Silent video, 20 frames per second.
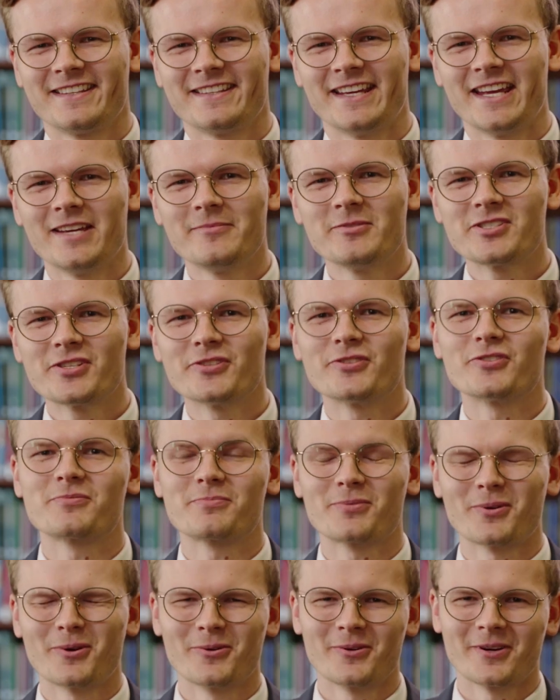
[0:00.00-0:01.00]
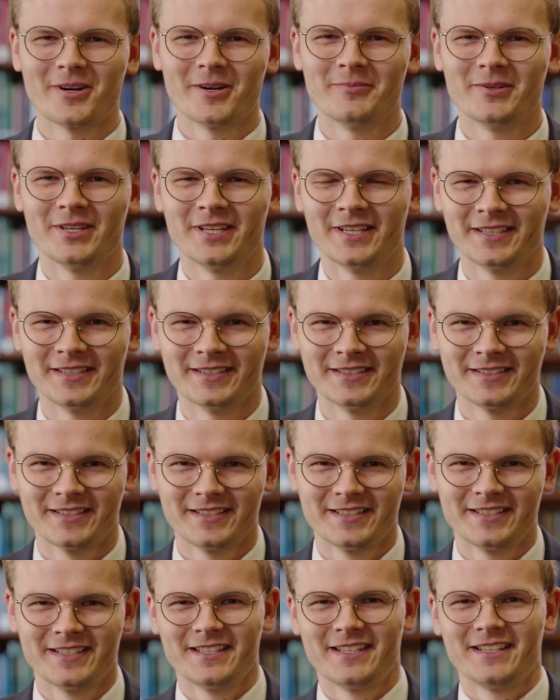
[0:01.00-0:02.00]
The Heyman Center's programming
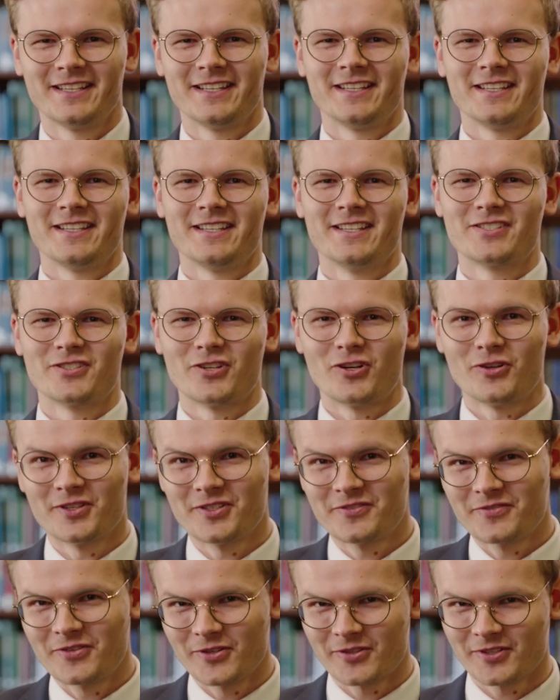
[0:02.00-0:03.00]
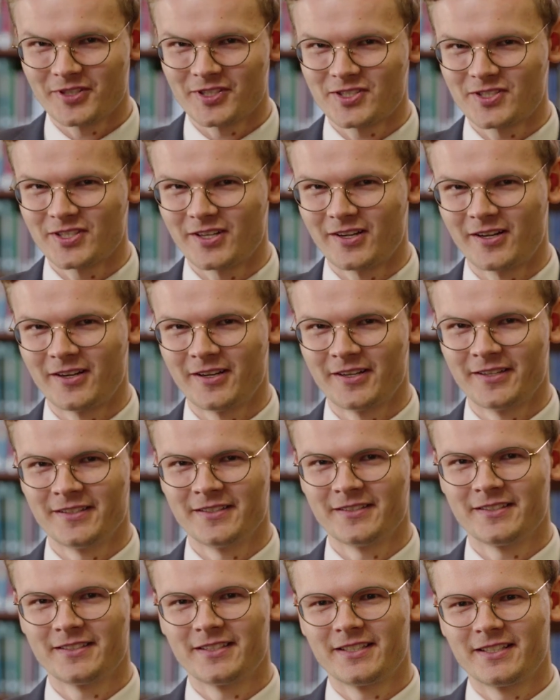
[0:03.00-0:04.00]
is always focused
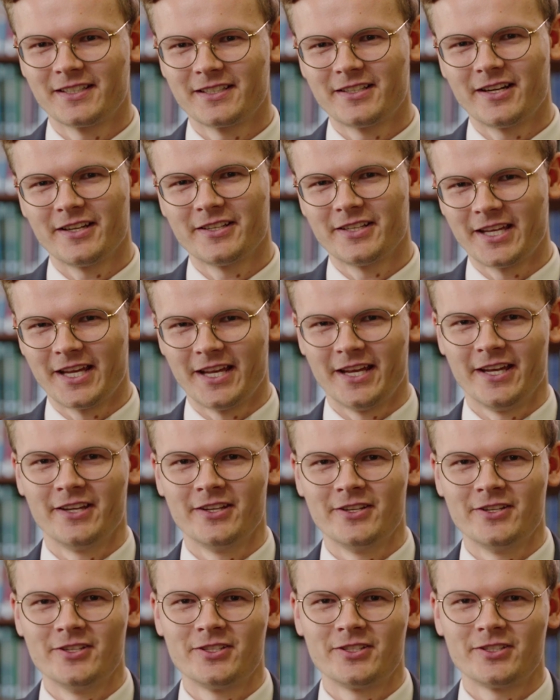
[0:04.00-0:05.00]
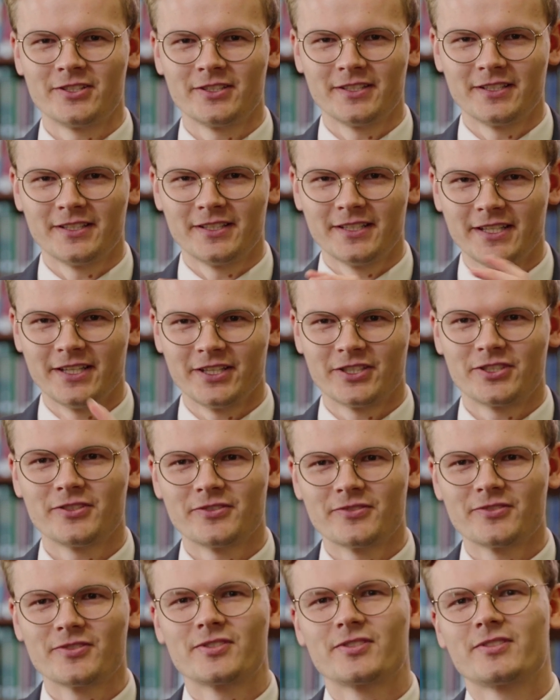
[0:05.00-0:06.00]
on cutting-edge
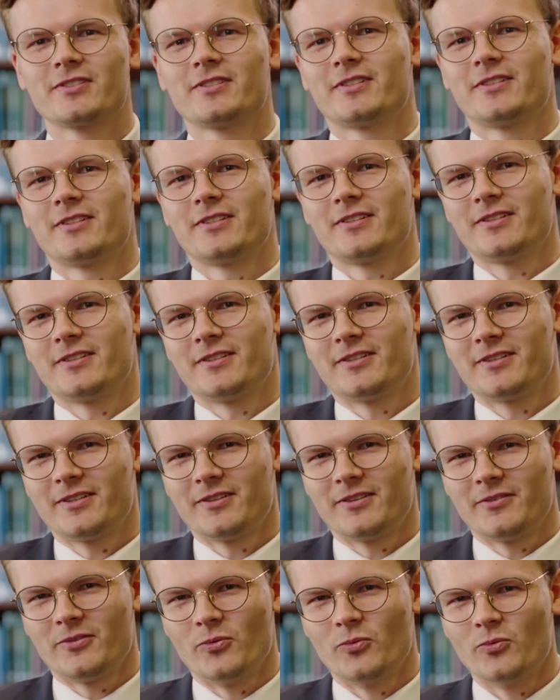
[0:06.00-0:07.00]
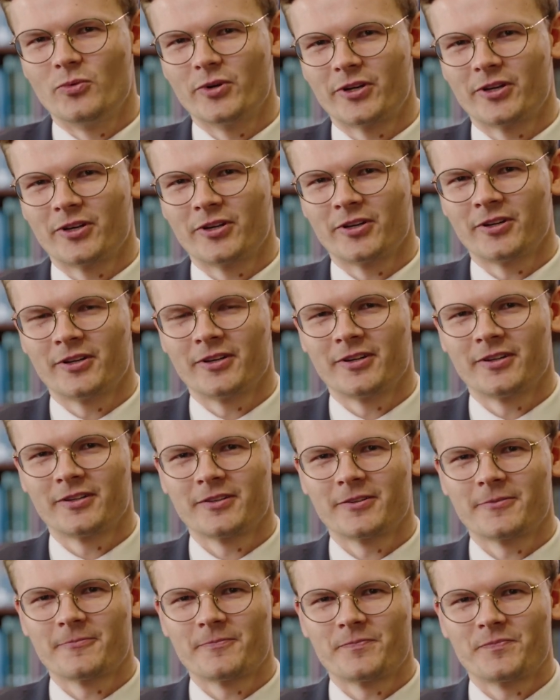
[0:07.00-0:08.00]
issues. We're
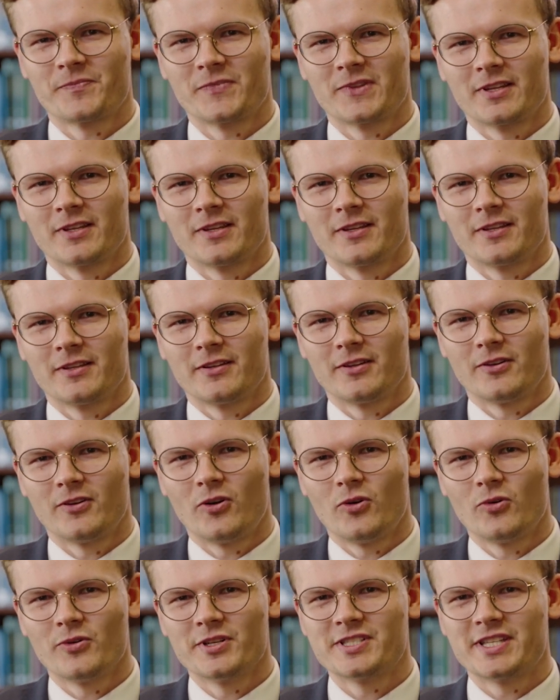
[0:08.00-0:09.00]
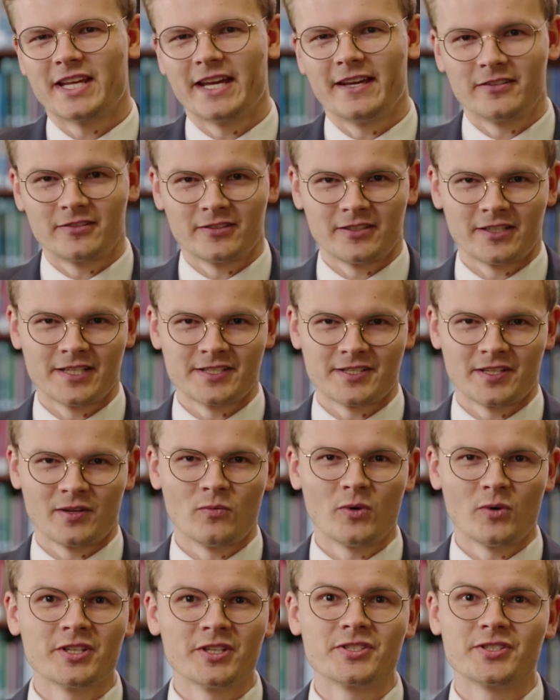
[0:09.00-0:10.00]
always analyzing
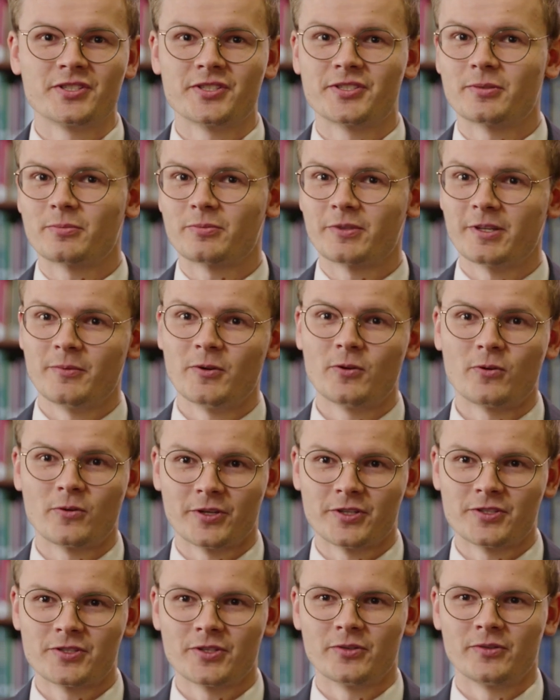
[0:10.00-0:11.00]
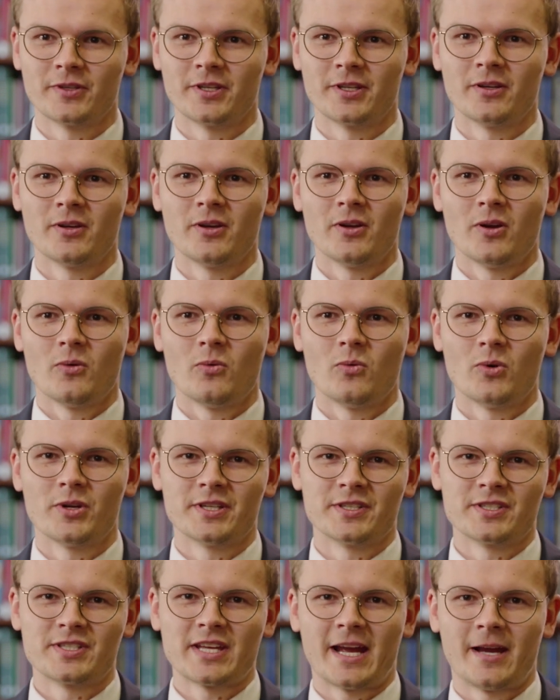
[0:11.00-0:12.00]
is the Supreme Court doing, what
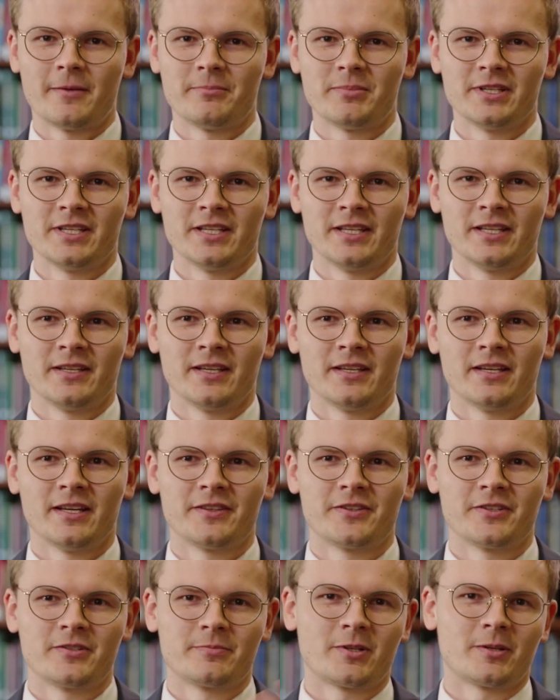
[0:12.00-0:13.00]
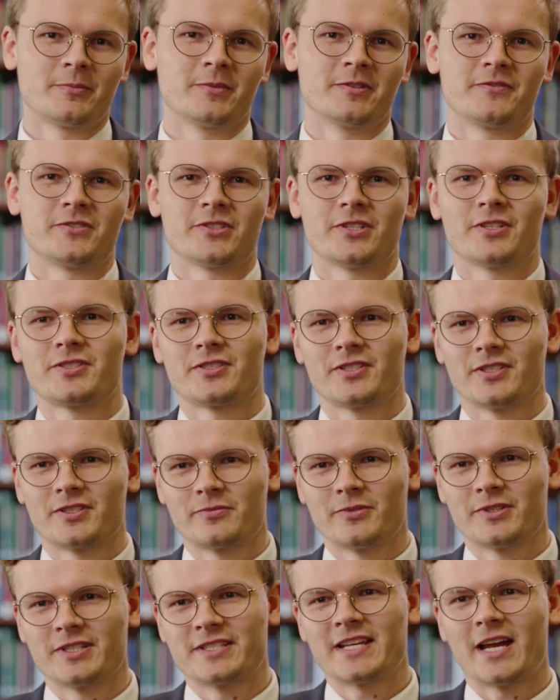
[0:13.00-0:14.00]
is happening at the Department of Justice,
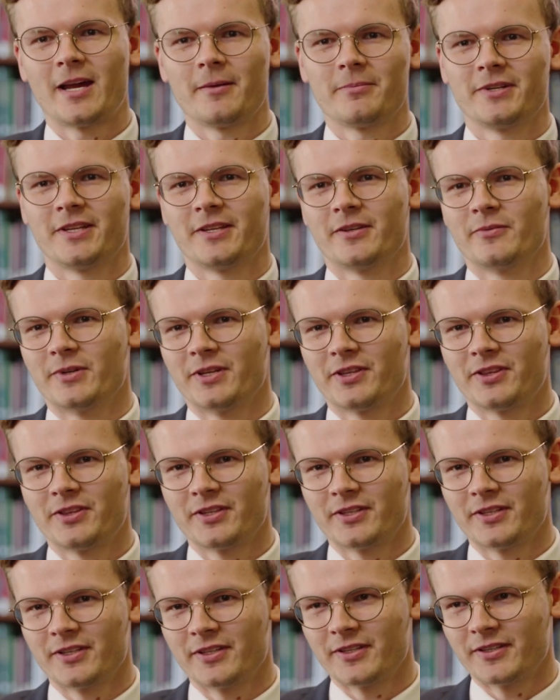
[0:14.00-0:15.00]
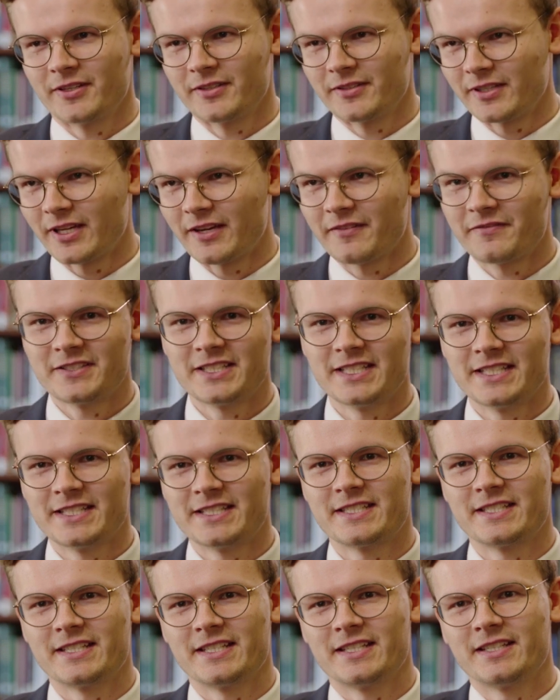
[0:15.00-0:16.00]
what is happening with the
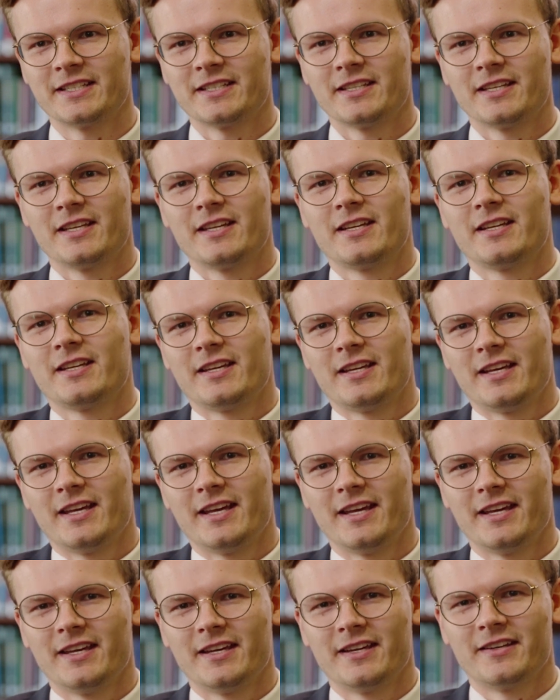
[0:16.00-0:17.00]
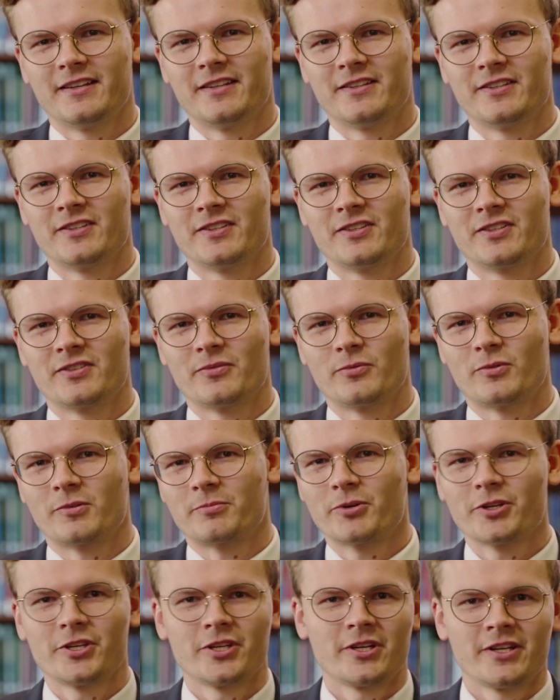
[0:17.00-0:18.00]
FTC. And we're
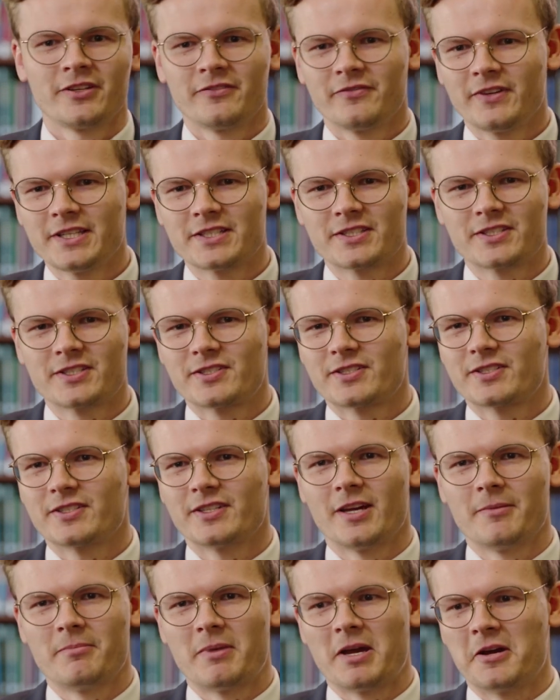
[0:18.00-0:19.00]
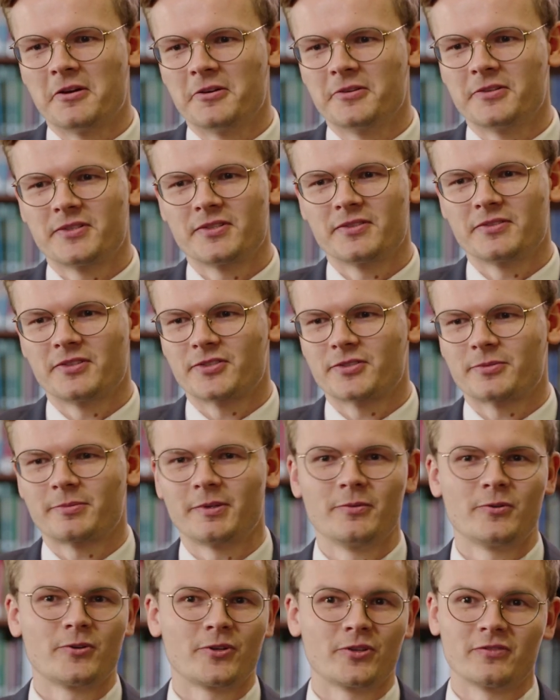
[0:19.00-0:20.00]
putting on events about the
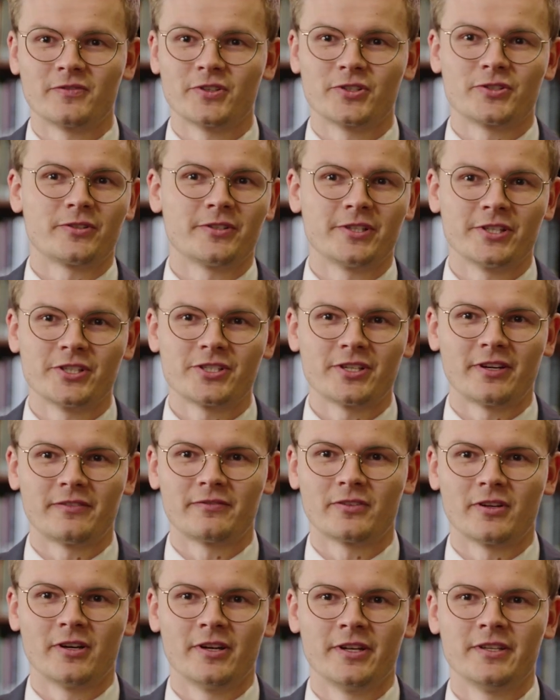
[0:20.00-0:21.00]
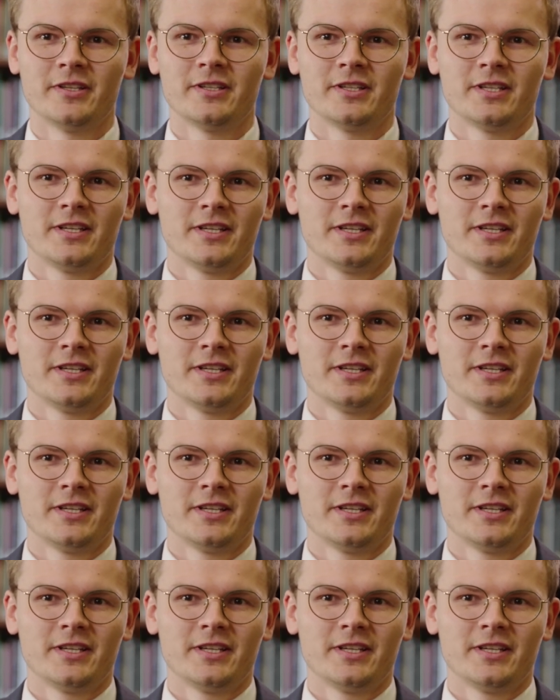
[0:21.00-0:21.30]
Supreme Court overturning Chevron,